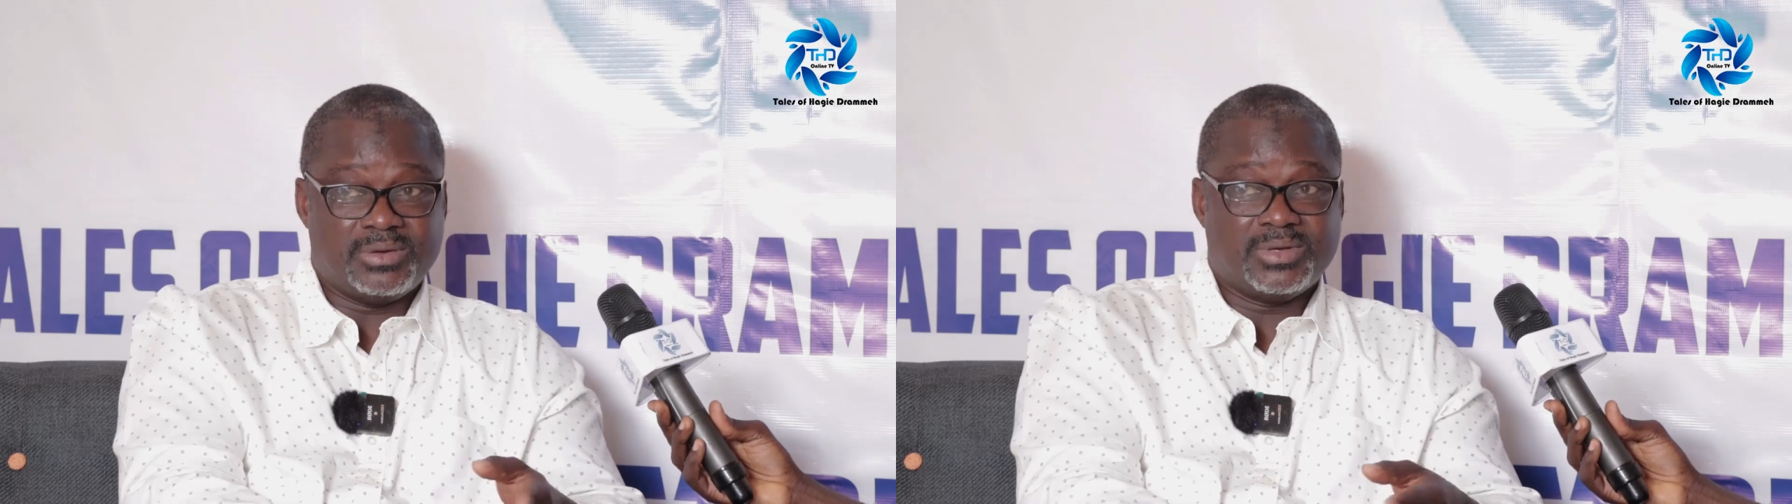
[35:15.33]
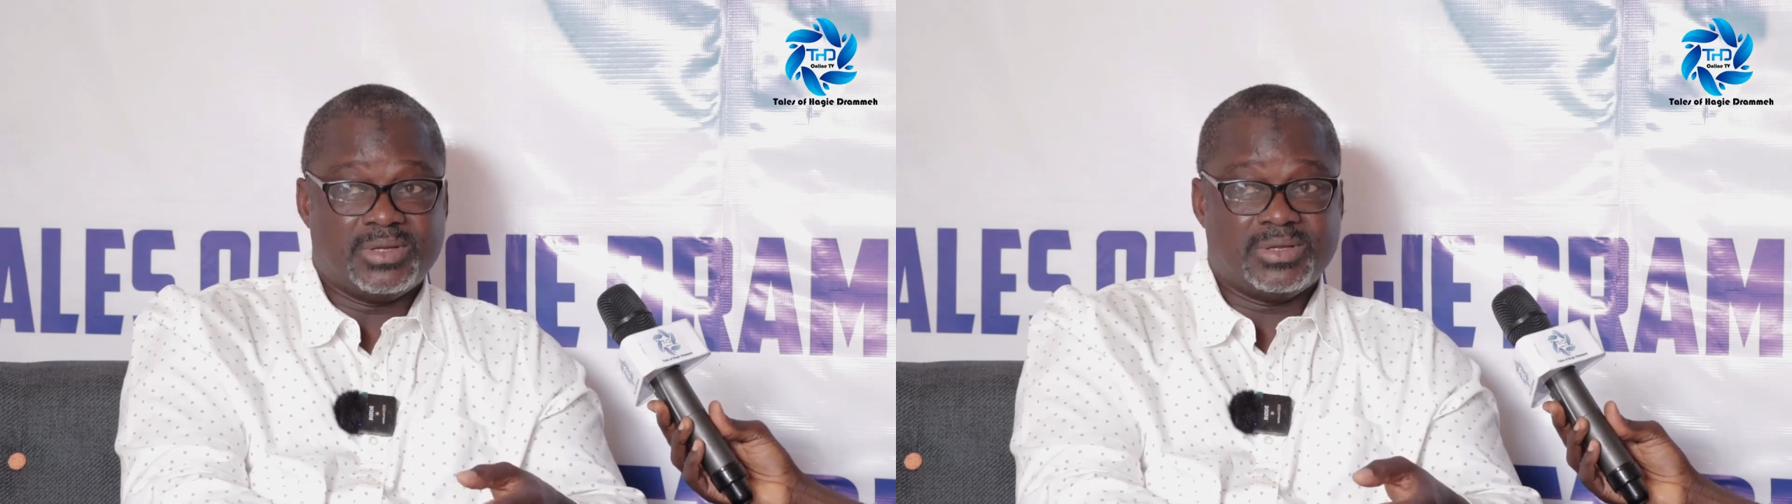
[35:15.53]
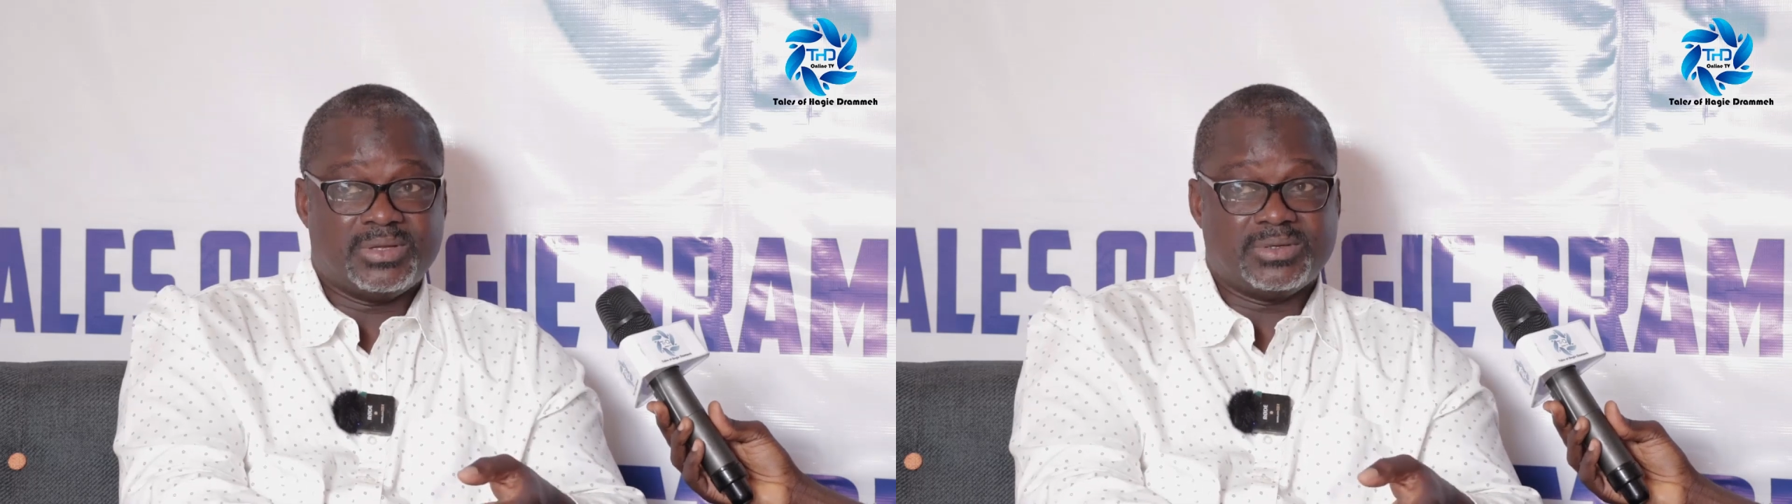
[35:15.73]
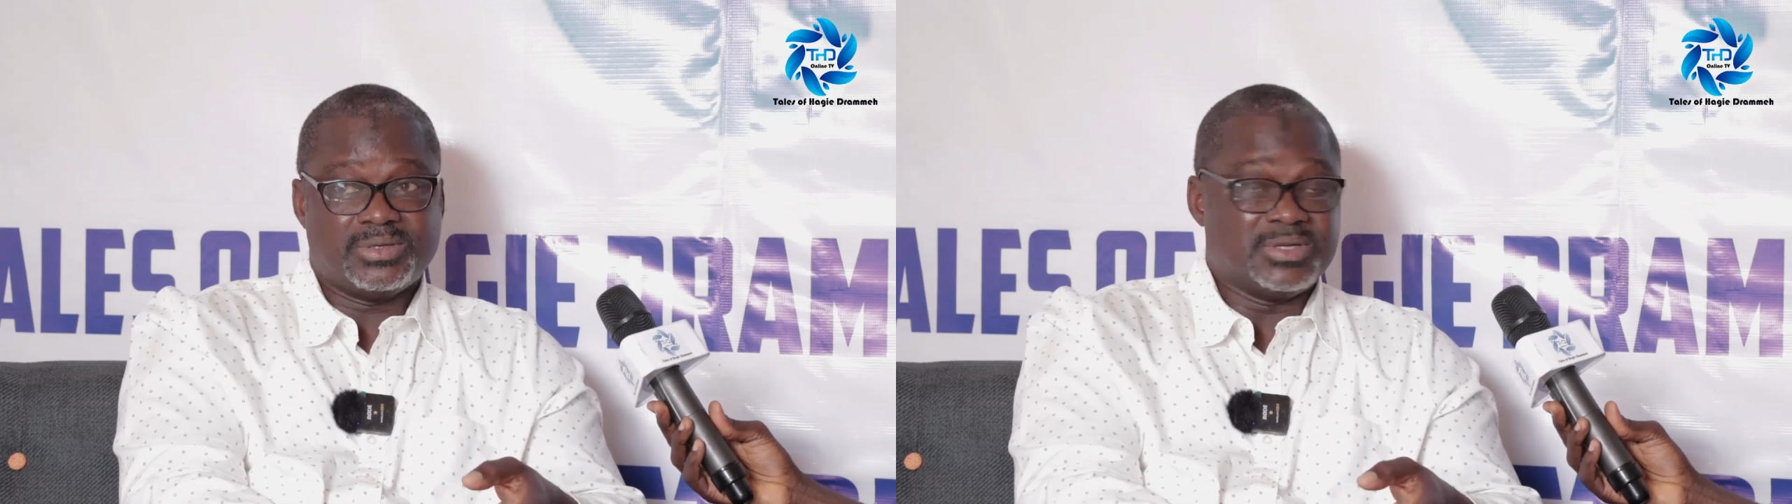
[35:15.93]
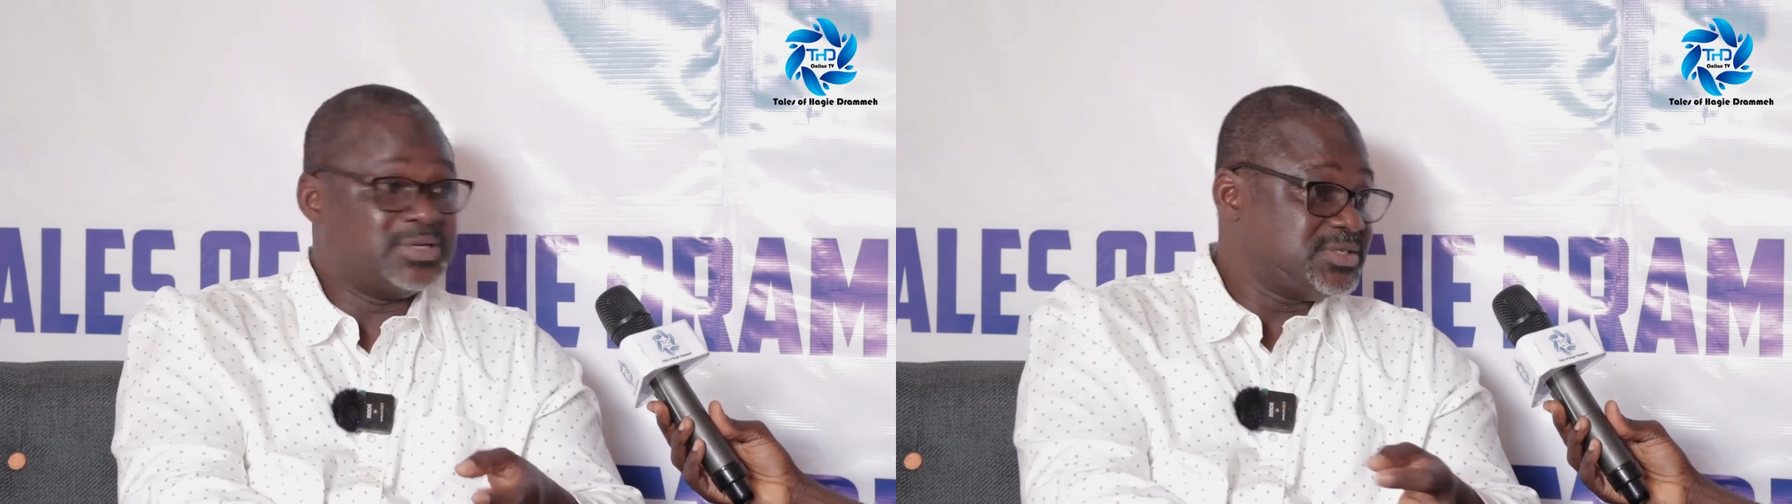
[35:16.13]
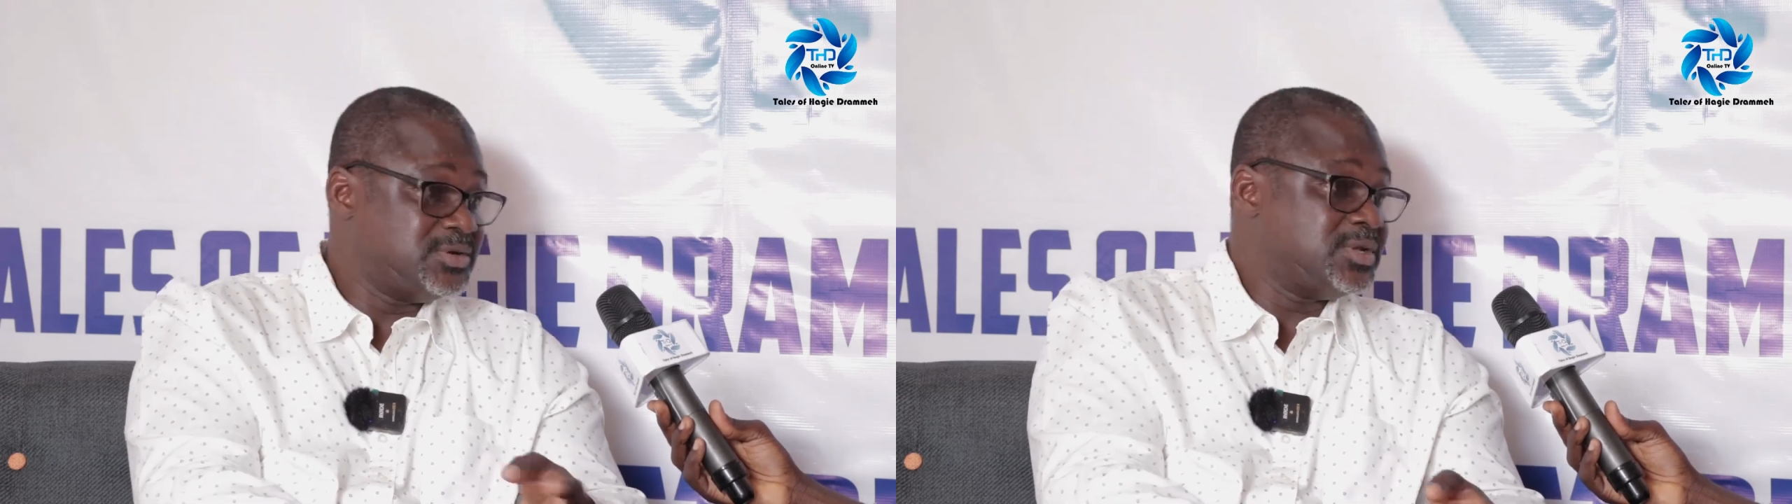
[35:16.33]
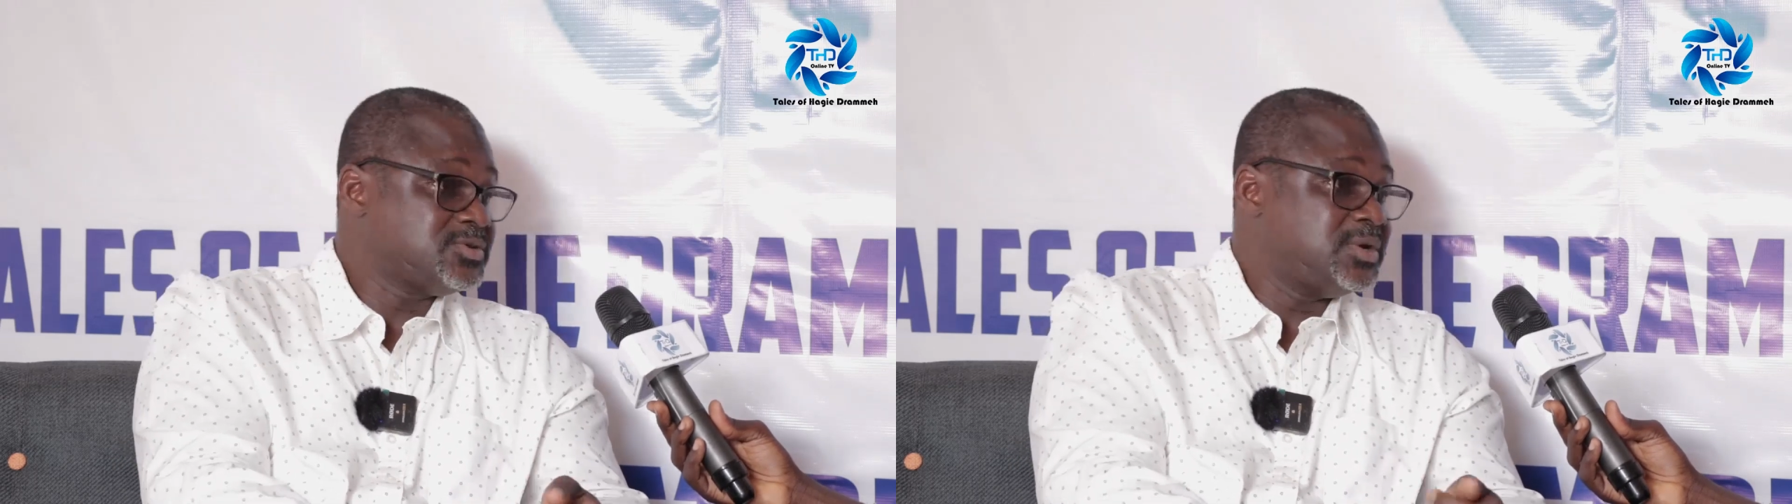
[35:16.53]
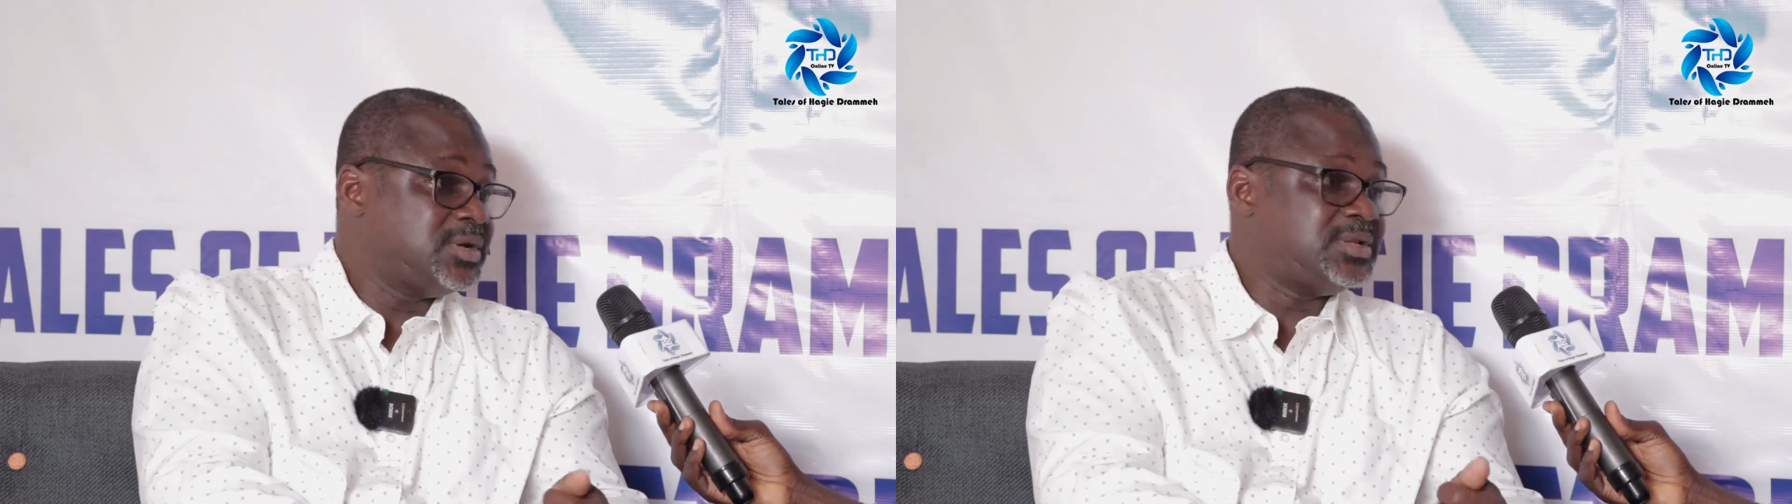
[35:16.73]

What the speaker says: and under and then the senior national